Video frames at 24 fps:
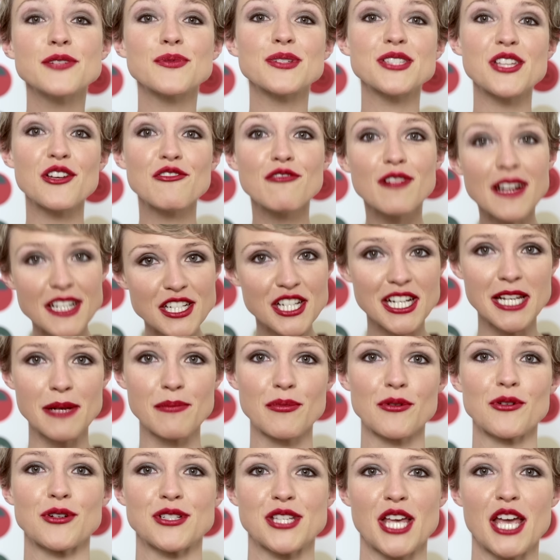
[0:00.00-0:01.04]
was originally
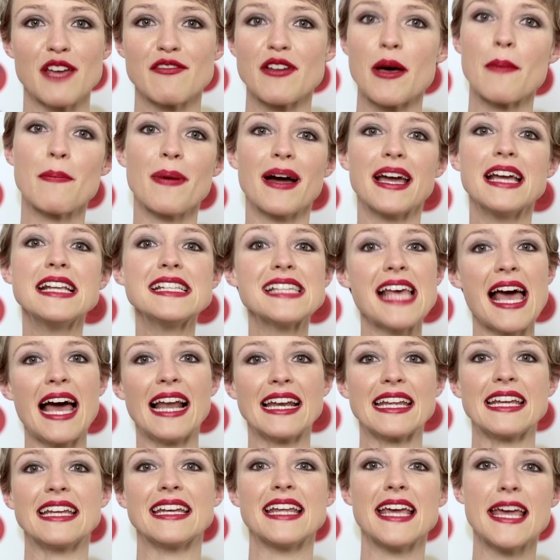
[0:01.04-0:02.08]
brought over by
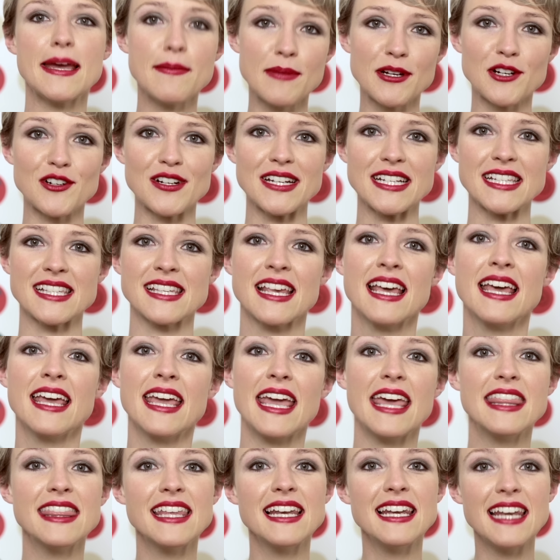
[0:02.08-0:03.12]
Italian immigrants
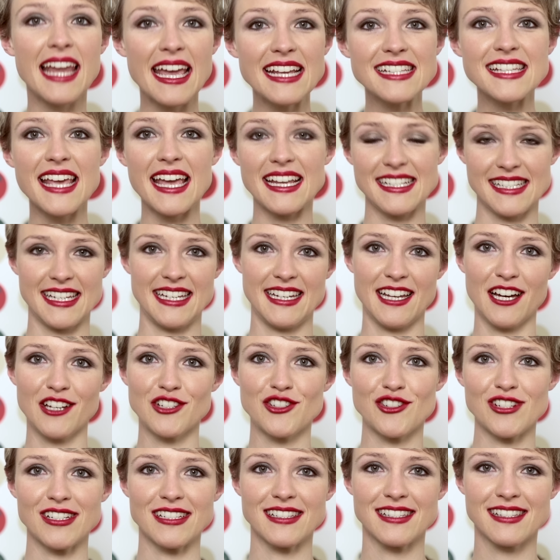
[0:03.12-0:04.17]
in the late
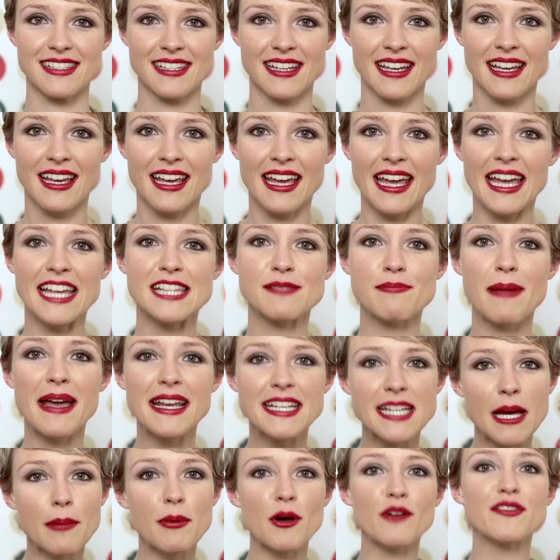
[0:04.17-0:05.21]
1800s. It's made
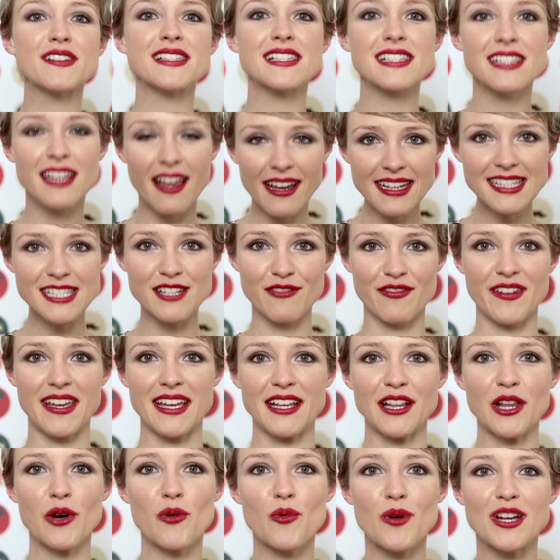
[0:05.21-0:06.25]
up of sliced
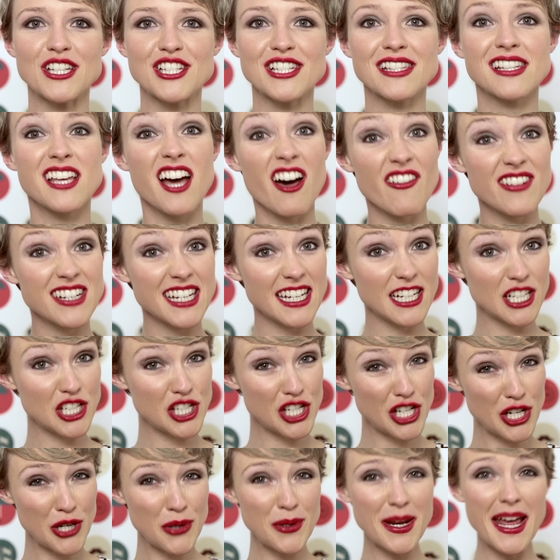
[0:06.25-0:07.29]
veal, which is covered in a
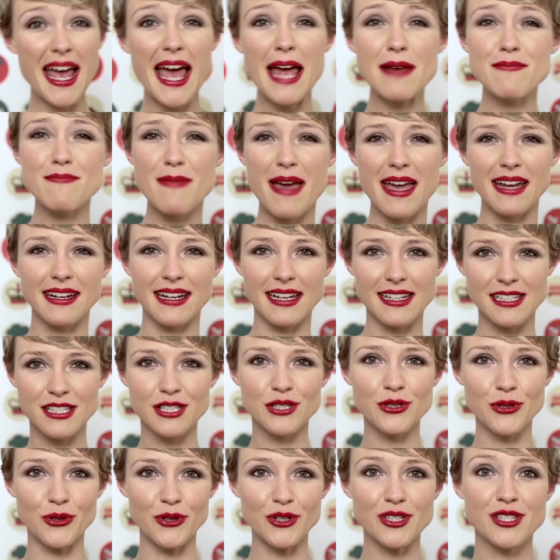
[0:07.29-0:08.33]
tuna and mayonnaise
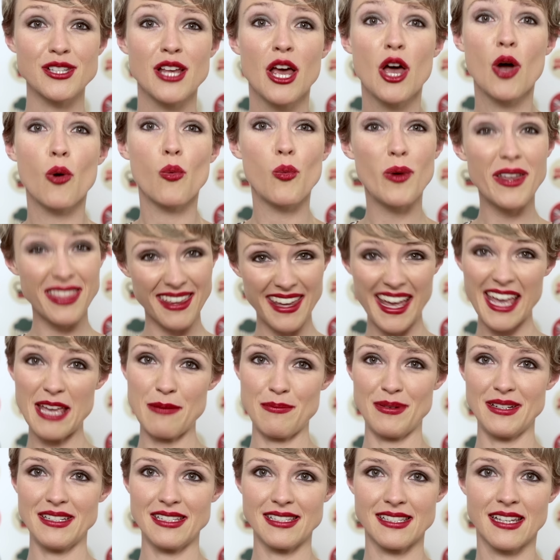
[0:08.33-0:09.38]
sauce with
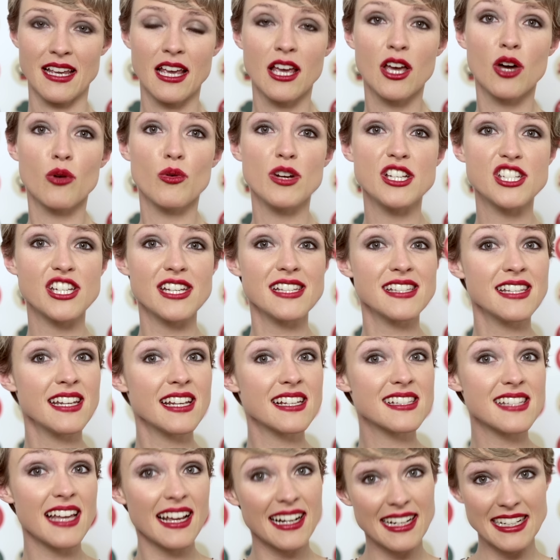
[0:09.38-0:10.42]
capers, which isn't
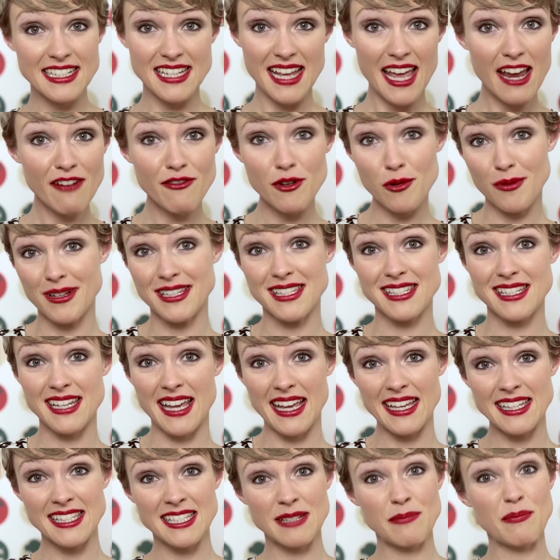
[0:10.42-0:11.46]
exactly to everyone's
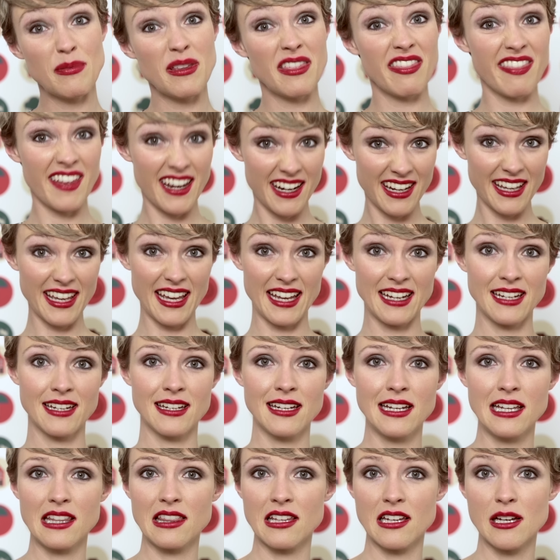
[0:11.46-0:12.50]
taste, but then again,
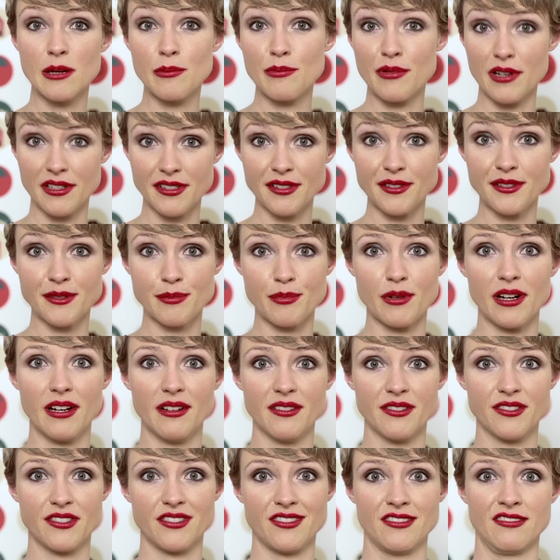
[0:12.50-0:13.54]
neither are Brussels
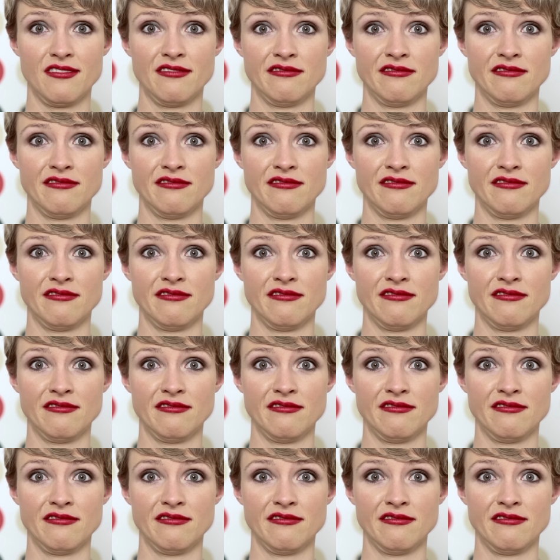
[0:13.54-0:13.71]
sprouts.